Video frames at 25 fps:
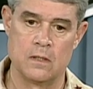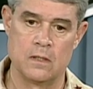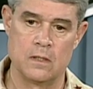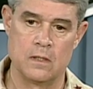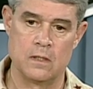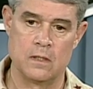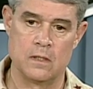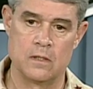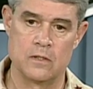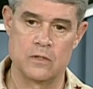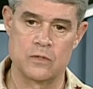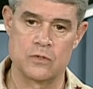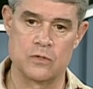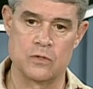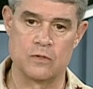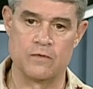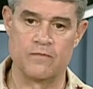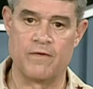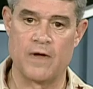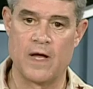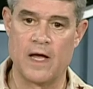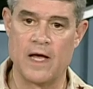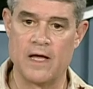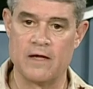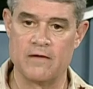uh,
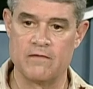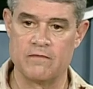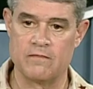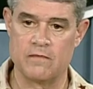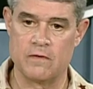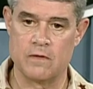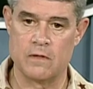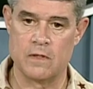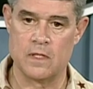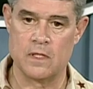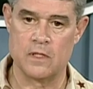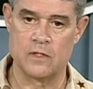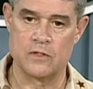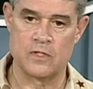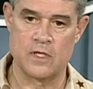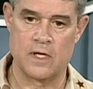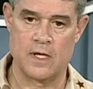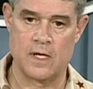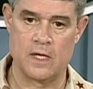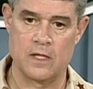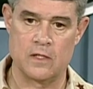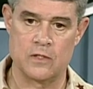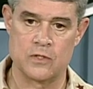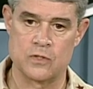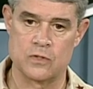survived the
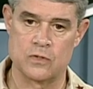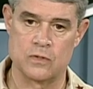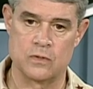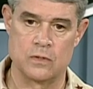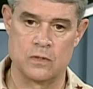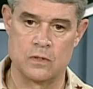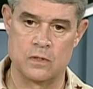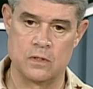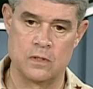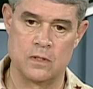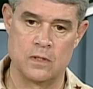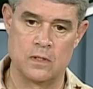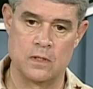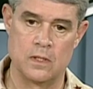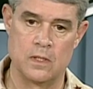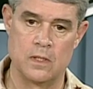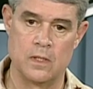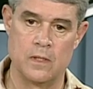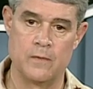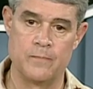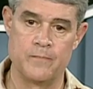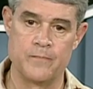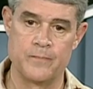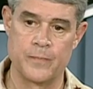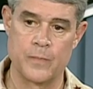attacks,
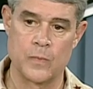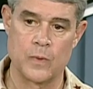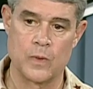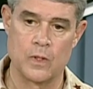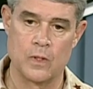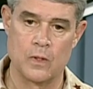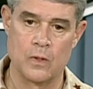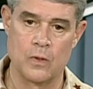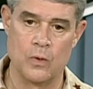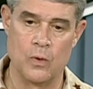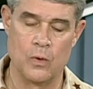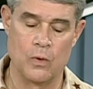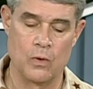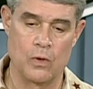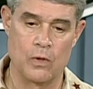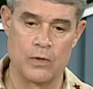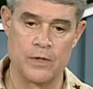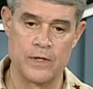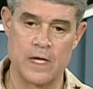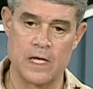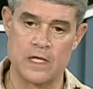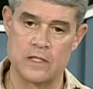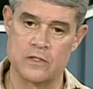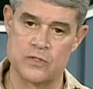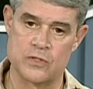or are
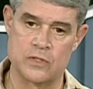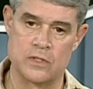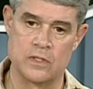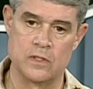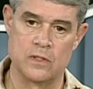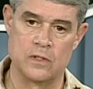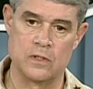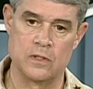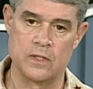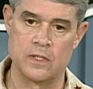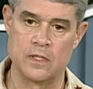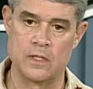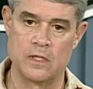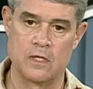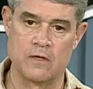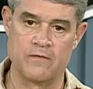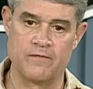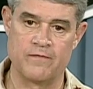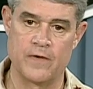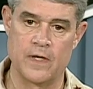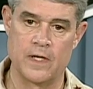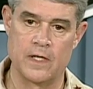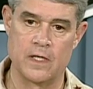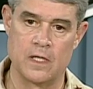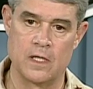not still in there
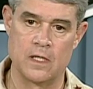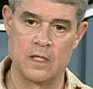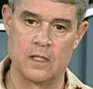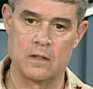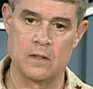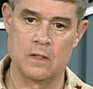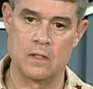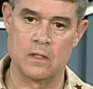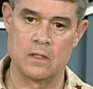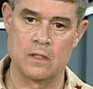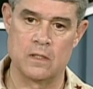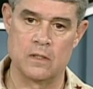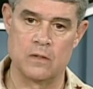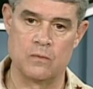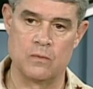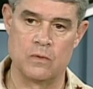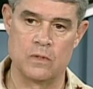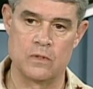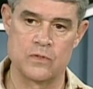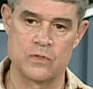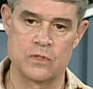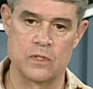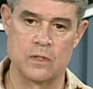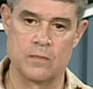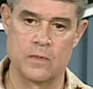fighting
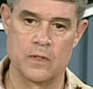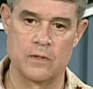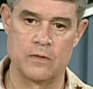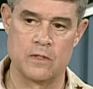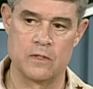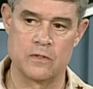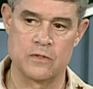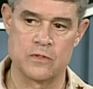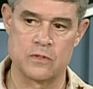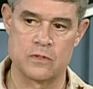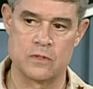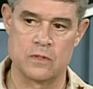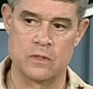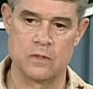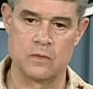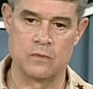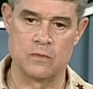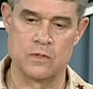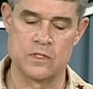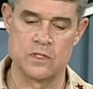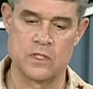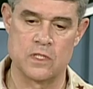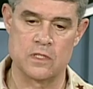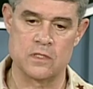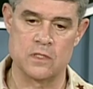with some of this
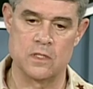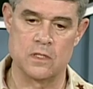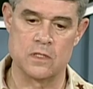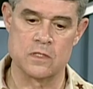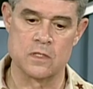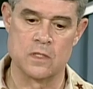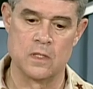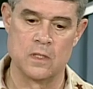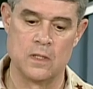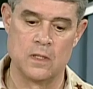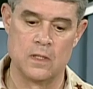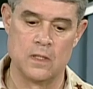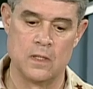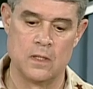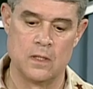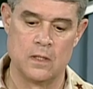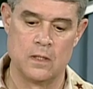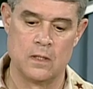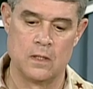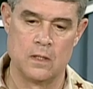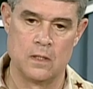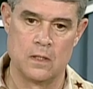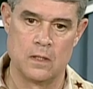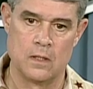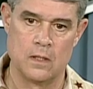resistance.
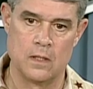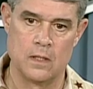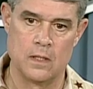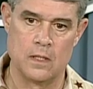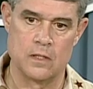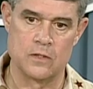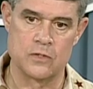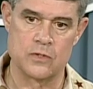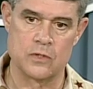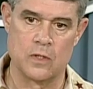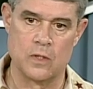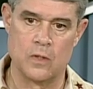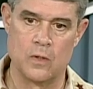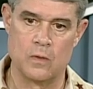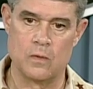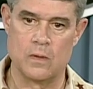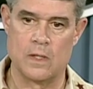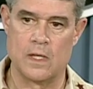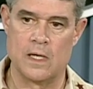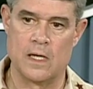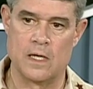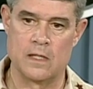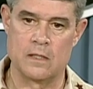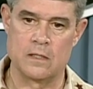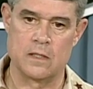so
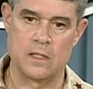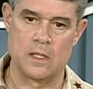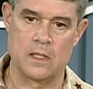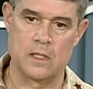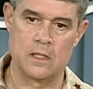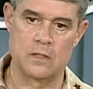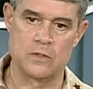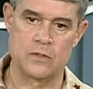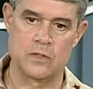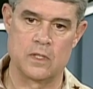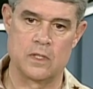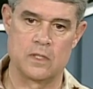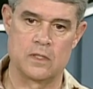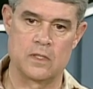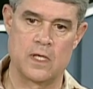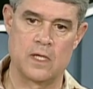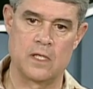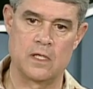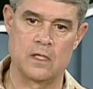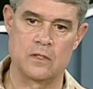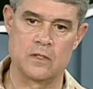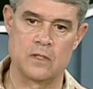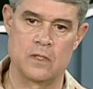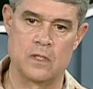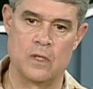I think it's going to
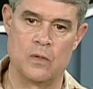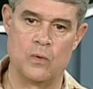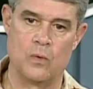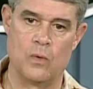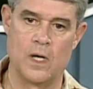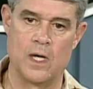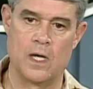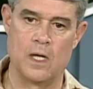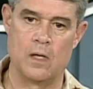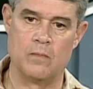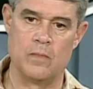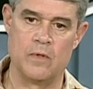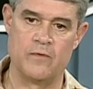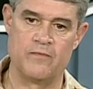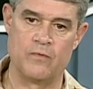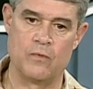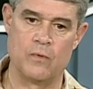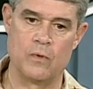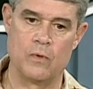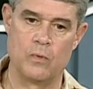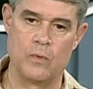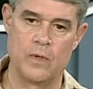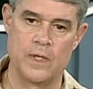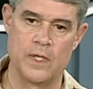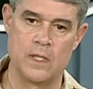take a, a while
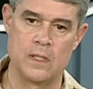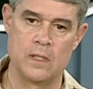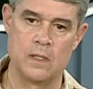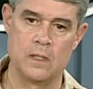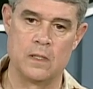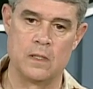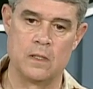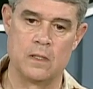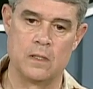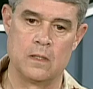before we